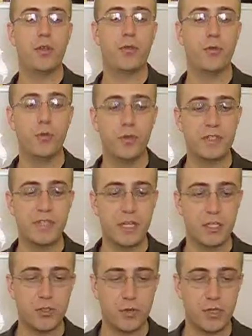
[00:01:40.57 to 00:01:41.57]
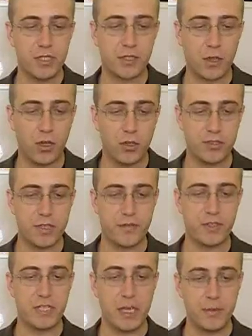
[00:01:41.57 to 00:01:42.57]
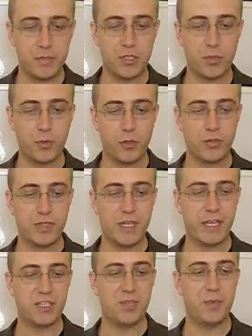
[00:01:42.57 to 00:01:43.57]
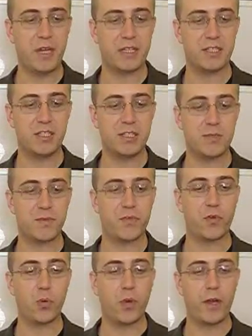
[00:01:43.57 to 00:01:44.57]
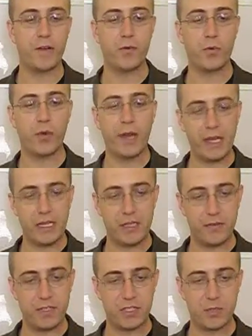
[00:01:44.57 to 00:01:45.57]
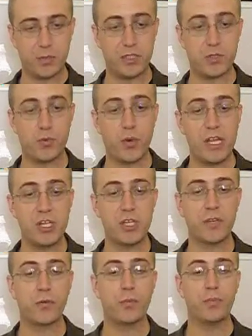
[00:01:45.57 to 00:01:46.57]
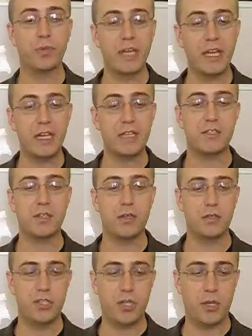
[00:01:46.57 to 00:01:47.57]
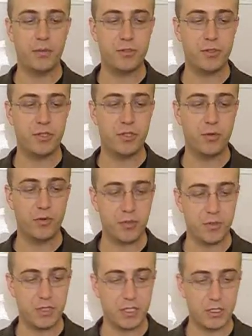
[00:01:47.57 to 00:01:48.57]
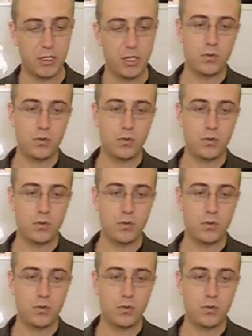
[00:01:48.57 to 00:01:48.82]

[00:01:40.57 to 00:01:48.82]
Through the centuries, scholars have attempted to produce axiomatic systems for a wide variety of disciplines ranging from plane and solid geometry to arithmetic,